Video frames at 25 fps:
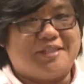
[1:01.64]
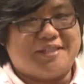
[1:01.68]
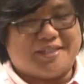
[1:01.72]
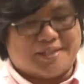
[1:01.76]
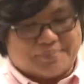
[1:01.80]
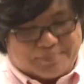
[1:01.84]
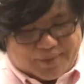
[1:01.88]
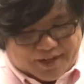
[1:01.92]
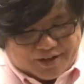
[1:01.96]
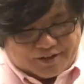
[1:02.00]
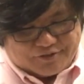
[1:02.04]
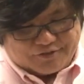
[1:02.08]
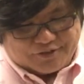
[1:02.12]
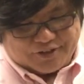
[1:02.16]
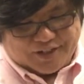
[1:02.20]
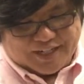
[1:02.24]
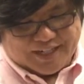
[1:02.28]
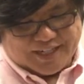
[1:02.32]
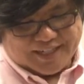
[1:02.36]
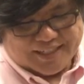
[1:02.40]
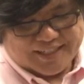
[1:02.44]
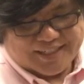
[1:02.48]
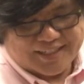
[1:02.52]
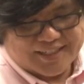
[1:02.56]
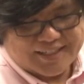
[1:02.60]
is about for
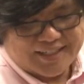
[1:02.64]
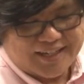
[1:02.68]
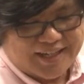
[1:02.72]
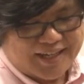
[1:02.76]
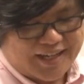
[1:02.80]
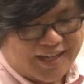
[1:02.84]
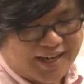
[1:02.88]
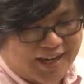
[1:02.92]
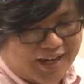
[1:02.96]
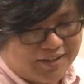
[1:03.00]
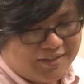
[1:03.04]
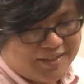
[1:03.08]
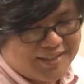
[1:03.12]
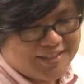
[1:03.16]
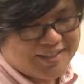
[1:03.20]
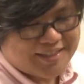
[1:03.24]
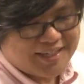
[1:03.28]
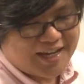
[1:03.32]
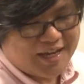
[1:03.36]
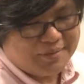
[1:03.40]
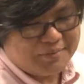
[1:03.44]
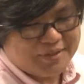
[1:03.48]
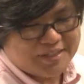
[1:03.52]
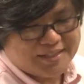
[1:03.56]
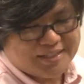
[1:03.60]
us. Aaron
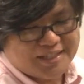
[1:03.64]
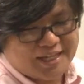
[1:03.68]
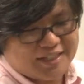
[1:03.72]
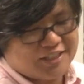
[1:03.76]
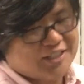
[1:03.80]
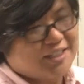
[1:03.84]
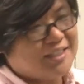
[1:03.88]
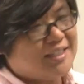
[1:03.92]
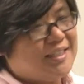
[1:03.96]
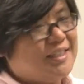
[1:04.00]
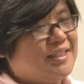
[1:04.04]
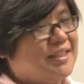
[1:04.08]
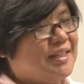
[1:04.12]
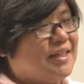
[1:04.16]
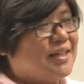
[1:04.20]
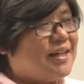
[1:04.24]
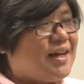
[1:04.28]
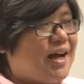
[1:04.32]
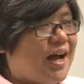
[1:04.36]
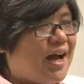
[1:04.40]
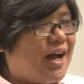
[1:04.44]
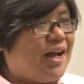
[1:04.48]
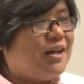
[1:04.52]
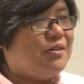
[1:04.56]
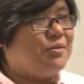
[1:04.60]
Sam is actually the
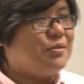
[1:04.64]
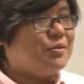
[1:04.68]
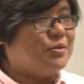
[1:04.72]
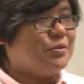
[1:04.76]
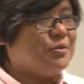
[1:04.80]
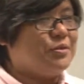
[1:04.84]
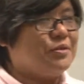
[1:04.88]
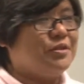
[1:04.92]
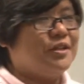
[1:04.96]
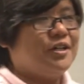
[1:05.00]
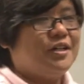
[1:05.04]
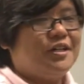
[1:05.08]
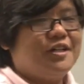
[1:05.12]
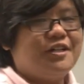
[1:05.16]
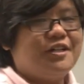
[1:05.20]
guy who